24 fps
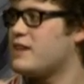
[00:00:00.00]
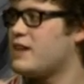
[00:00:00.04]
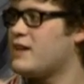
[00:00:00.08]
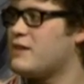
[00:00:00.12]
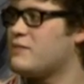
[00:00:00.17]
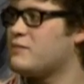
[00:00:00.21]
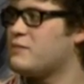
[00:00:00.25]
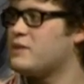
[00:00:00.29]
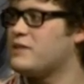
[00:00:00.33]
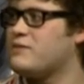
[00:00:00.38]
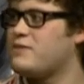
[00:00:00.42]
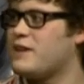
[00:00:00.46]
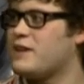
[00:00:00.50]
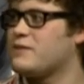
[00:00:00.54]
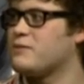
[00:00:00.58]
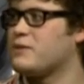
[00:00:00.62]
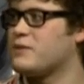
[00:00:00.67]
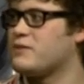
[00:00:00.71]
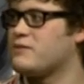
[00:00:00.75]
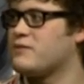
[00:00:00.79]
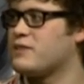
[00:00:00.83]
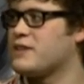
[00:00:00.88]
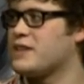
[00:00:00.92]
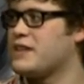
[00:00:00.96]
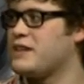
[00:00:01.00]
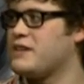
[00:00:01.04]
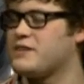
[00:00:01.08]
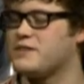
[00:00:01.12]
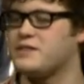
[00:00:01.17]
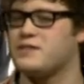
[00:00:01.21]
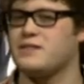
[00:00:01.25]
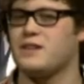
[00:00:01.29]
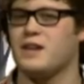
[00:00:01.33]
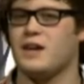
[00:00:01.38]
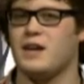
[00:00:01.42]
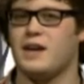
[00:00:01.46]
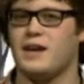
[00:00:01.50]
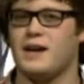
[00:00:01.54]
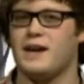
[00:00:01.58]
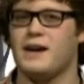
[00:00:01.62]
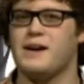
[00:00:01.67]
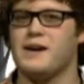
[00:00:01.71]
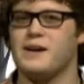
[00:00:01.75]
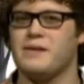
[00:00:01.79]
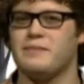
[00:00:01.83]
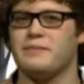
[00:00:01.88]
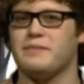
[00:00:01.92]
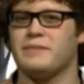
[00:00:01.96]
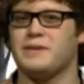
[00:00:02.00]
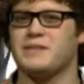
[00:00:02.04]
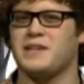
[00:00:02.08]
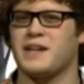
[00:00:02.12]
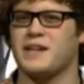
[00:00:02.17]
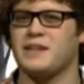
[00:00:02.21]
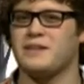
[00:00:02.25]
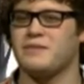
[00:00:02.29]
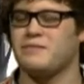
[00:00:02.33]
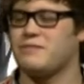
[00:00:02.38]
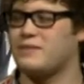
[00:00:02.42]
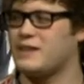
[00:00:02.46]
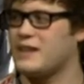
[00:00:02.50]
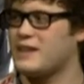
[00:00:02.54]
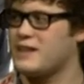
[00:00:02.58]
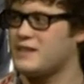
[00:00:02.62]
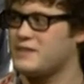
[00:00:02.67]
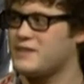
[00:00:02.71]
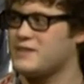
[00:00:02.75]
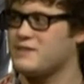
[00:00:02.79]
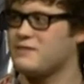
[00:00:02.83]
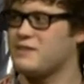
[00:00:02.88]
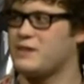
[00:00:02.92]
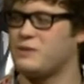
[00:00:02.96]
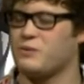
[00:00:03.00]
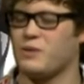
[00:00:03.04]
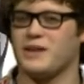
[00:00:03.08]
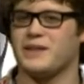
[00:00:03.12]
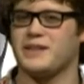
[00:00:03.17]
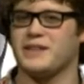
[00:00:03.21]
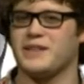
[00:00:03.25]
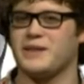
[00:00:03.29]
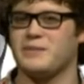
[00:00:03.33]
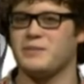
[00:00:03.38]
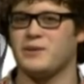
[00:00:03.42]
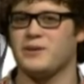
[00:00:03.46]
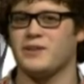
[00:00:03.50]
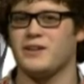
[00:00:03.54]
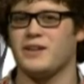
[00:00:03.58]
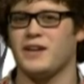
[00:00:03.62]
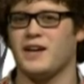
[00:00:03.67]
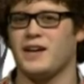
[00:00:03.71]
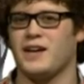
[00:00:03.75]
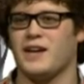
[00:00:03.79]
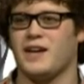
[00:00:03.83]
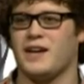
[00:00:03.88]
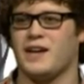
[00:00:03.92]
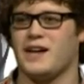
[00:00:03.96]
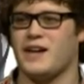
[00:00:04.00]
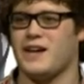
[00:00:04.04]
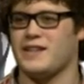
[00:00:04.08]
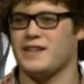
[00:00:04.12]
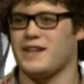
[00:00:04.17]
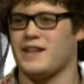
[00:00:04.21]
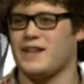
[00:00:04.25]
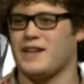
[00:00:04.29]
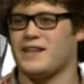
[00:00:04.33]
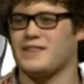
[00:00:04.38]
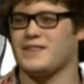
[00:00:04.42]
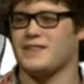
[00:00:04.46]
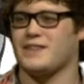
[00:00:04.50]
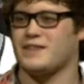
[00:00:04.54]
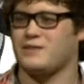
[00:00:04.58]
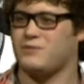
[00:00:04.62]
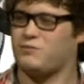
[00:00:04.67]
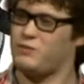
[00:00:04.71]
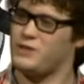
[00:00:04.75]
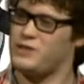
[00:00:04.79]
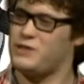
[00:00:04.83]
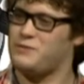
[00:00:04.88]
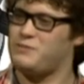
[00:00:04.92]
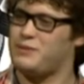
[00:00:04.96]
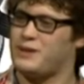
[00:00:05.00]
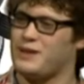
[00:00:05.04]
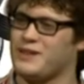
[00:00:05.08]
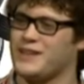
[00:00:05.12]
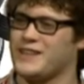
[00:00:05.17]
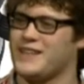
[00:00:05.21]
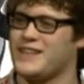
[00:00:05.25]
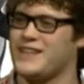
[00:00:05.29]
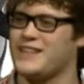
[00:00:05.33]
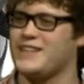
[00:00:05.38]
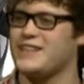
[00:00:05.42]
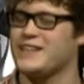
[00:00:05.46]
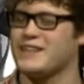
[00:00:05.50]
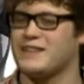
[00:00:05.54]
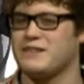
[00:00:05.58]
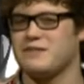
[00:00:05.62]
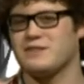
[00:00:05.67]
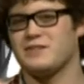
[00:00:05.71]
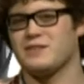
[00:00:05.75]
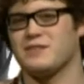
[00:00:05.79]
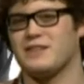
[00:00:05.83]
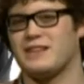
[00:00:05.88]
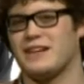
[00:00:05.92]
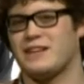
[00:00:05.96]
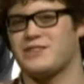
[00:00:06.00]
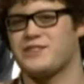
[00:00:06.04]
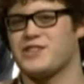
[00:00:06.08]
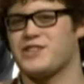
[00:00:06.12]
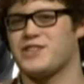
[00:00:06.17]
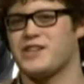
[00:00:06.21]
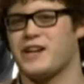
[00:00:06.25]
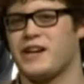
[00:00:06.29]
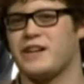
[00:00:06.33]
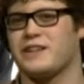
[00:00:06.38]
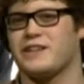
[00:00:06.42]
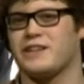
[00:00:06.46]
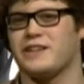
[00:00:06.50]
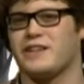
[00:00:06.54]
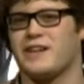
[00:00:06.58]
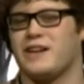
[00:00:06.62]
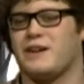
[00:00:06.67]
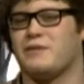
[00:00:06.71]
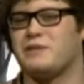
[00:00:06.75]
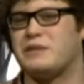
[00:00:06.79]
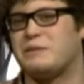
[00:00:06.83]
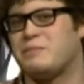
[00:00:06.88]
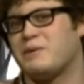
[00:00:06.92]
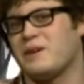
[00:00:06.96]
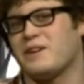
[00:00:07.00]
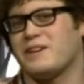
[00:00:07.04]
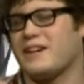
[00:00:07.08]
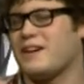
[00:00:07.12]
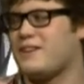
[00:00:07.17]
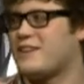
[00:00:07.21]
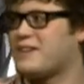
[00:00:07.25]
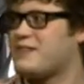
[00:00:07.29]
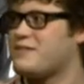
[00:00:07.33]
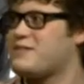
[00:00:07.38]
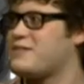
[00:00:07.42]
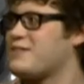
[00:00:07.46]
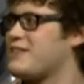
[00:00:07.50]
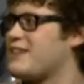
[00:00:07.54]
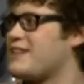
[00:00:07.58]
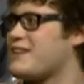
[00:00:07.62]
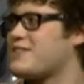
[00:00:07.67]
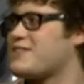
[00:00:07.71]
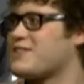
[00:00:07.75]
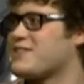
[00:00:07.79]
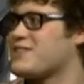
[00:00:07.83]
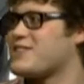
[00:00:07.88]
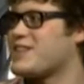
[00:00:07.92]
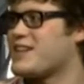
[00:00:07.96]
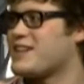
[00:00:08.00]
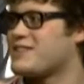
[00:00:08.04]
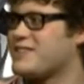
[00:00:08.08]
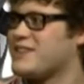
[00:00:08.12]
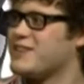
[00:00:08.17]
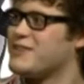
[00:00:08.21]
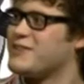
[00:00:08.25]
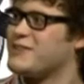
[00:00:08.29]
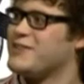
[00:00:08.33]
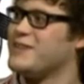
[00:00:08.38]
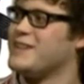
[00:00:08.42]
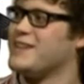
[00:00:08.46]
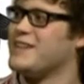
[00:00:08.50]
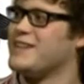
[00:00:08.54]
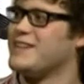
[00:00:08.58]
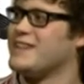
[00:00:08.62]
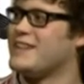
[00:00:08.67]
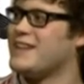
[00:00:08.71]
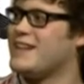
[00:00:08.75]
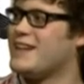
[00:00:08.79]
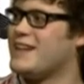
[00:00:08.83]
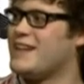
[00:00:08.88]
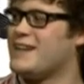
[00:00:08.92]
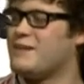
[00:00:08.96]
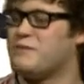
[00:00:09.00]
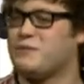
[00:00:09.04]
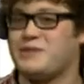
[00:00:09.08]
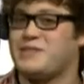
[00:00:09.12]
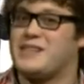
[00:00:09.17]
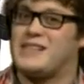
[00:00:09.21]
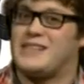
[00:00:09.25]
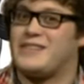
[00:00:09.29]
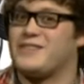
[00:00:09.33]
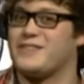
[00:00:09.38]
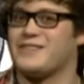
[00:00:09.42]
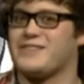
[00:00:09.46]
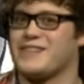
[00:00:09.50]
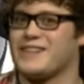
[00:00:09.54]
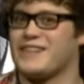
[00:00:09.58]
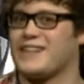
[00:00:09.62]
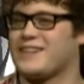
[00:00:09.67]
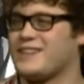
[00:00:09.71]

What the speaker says: We've had one for years. It's kind of it doesn't really work anymore, and when you plug it in, it gives you electric shock, and when you plug it out, it gives you electric shock too. But we still use it all the time.